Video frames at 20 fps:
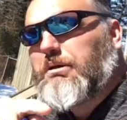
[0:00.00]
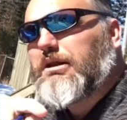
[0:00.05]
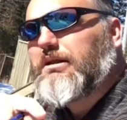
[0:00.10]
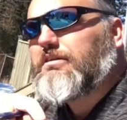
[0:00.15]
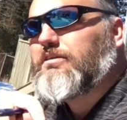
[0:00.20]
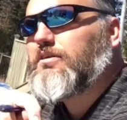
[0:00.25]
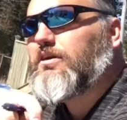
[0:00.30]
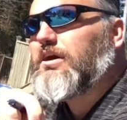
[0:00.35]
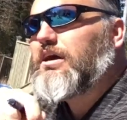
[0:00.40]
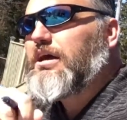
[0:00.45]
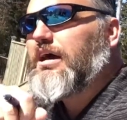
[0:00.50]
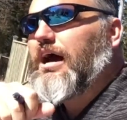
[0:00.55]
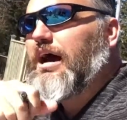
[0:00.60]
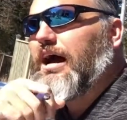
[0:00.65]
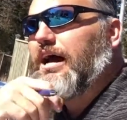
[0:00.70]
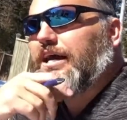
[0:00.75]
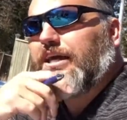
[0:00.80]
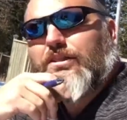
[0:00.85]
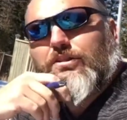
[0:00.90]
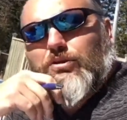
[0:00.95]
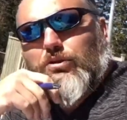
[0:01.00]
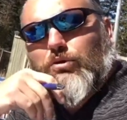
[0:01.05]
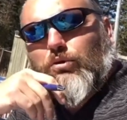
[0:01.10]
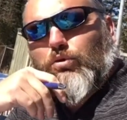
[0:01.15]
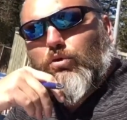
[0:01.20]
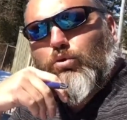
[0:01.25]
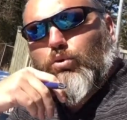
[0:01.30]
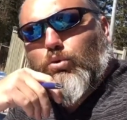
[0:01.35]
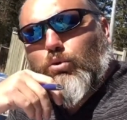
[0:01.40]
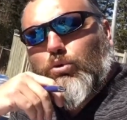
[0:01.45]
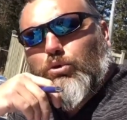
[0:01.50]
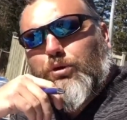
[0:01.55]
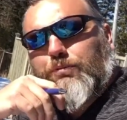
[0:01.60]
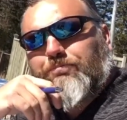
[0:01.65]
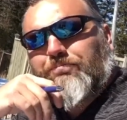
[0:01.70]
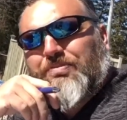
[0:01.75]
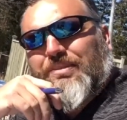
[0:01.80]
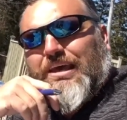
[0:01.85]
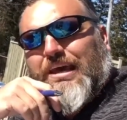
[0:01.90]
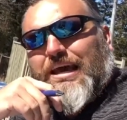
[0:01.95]
minutes in the little cooler,
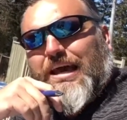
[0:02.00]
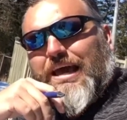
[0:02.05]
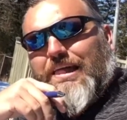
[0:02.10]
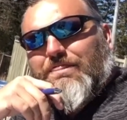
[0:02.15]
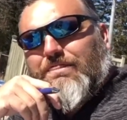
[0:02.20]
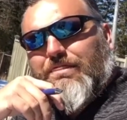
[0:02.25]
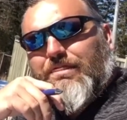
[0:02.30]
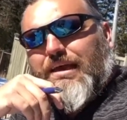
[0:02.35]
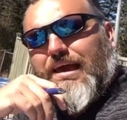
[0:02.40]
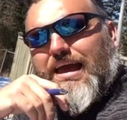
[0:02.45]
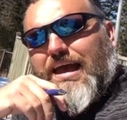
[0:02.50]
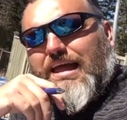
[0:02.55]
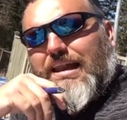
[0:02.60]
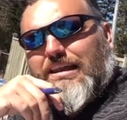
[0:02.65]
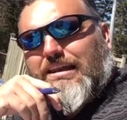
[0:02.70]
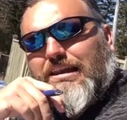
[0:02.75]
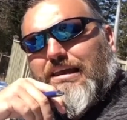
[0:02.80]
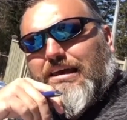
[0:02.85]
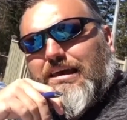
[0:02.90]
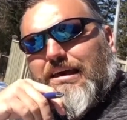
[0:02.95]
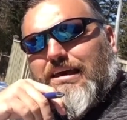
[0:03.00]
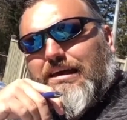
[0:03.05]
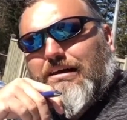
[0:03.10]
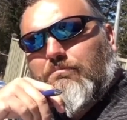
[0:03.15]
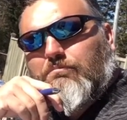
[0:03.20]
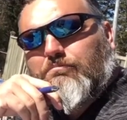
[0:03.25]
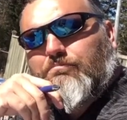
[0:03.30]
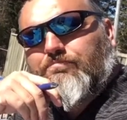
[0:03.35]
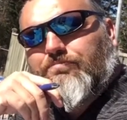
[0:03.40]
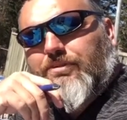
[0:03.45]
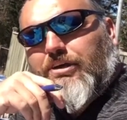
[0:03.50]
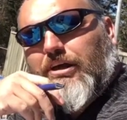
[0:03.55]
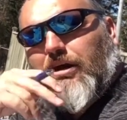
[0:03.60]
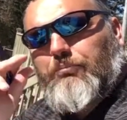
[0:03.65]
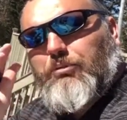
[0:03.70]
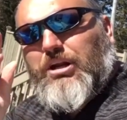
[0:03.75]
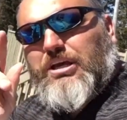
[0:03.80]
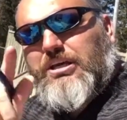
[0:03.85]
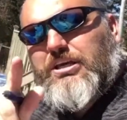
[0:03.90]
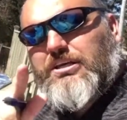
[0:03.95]
and then and
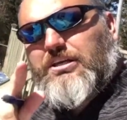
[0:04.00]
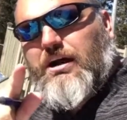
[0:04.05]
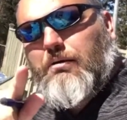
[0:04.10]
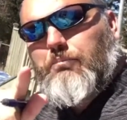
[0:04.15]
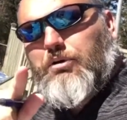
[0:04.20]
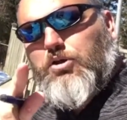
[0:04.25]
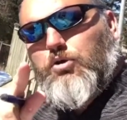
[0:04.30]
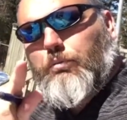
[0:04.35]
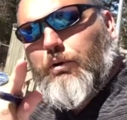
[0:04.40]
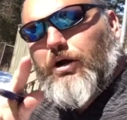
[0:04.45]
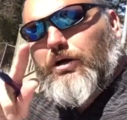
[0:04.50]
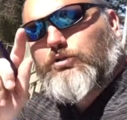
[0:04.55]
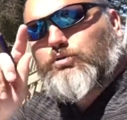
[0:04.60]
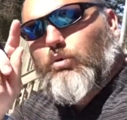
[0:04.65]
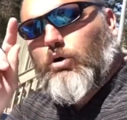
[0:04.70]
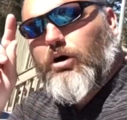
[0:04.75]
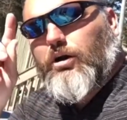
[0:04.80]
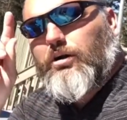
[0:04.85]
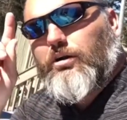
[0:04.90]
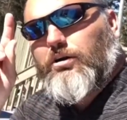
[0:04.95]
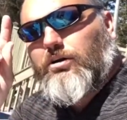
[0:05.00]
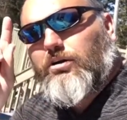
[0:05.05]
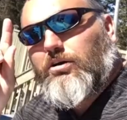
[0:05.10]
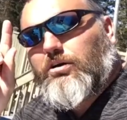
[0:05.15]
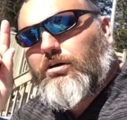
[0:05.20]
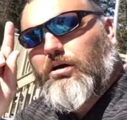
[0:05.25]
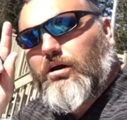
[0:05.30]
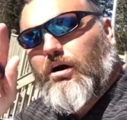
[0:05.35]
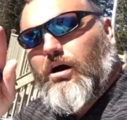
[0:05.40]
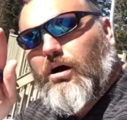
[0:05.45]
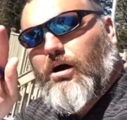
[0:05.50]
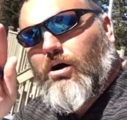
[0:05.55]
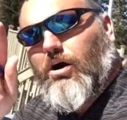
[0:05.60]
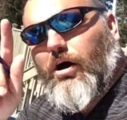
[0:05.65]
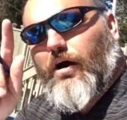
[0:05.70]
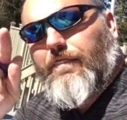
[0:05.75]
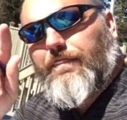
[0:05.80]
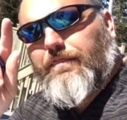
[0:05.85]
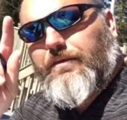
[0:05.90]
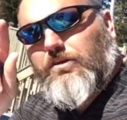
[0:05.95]
I'm going to heat up my sparge water
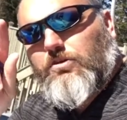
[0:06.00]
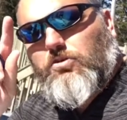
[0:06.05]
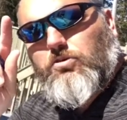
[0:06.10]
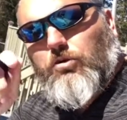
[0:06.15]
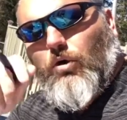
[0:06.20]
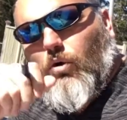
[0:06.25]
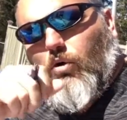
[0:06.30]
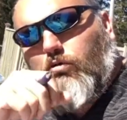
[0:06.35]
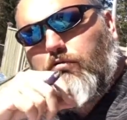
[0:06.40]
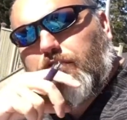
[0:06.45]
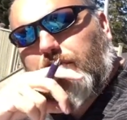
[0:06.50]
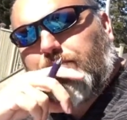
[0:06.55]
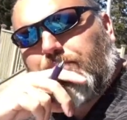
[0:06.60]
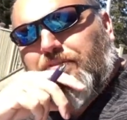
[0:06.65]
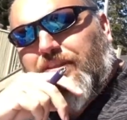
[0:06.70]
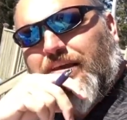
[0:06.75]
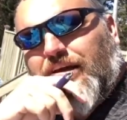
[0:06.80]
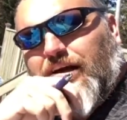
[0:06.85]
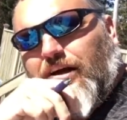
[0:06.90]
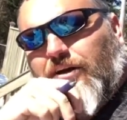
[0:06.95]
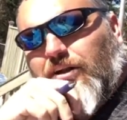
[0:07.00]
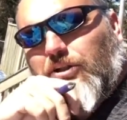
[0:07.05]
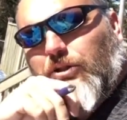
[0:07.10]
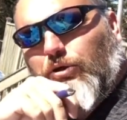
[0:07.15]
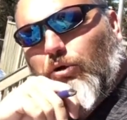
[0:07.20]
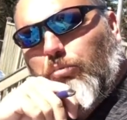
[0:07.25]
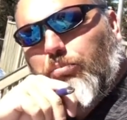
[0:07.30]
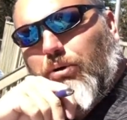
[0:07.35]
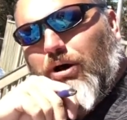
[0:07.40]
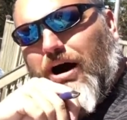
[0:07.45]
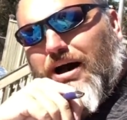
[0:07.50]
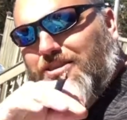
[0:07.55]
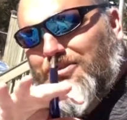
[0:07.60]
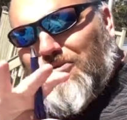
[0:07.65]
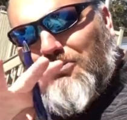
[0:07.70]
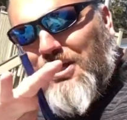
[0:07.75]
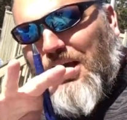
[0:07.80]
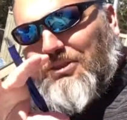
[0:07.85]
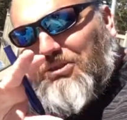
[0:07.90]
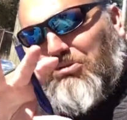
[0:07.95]
on the stove on a little pot.
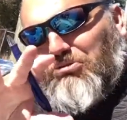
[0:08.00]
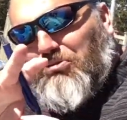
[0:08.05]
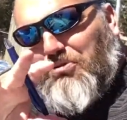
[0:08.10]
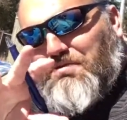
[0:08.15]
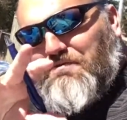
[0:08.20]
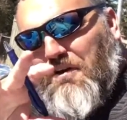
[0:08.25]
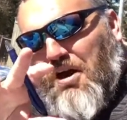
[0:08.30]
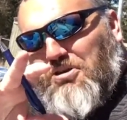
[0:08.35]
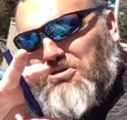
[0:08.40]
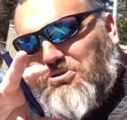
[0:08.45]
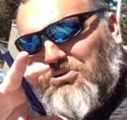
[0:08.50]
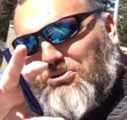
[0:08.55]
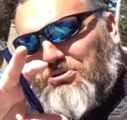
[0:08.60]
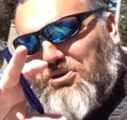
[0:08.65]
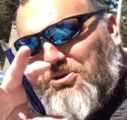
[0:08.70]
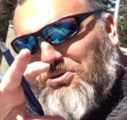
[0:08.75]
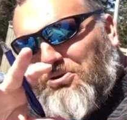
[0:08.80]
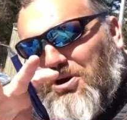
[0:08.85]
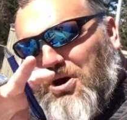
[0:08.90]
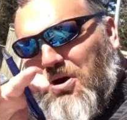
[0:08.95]
So we got the 3-vessel deal